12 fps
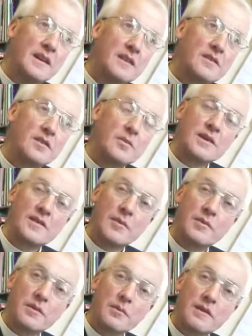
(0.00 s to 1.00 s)
into doing
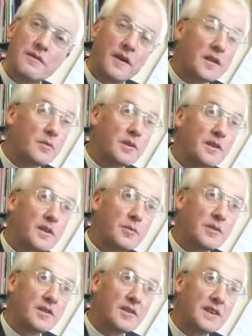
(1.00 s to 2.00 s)
something further with the
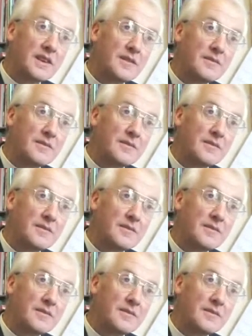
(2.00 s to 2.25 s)
community.